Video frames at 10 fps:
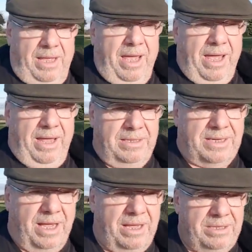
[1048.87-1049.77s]
And
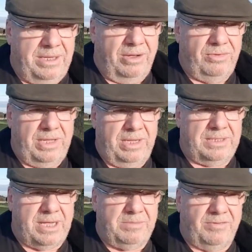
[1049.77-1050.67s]
you know,
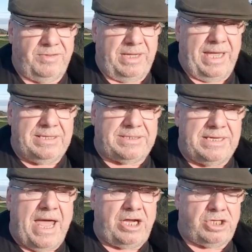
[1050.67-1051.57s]
some of the
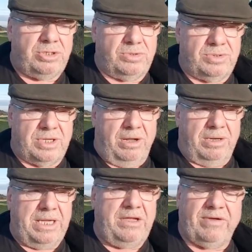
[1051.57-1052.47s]
internationals
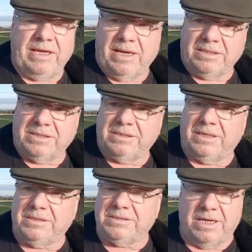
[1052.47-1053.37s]
are leaving London
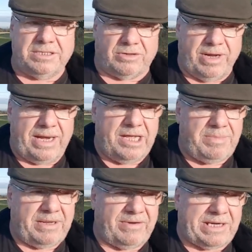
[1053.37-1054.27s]
and creating a
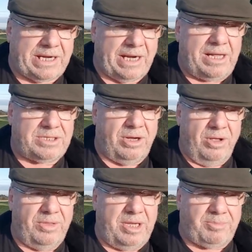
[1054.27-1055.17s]
bit of a glut
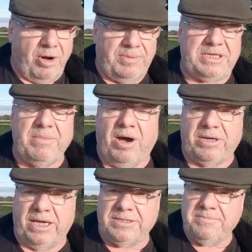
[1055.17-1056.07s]
on the property
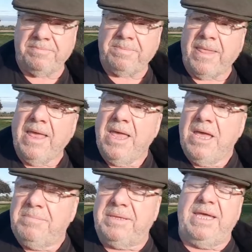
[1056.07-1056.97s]
market.
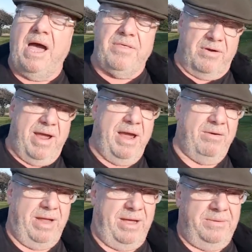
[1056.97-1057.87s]
But the other
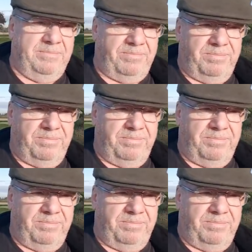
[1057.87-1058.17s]
area,